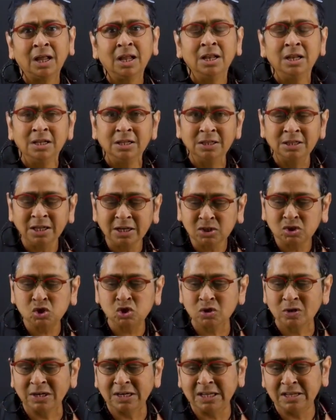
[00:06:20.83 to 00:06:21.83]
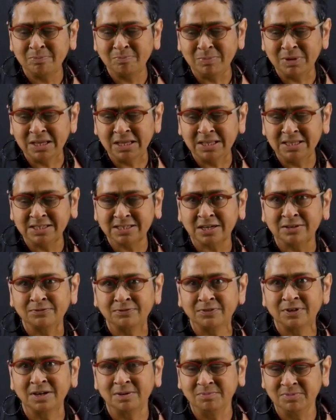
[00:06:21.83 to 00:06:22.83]
literally means a
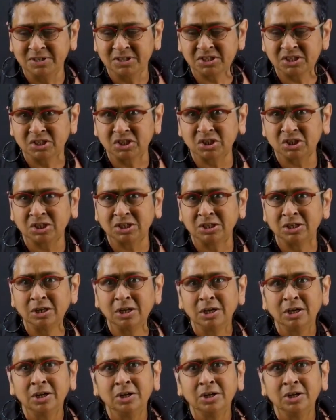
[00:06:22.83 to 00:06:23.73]
firm decision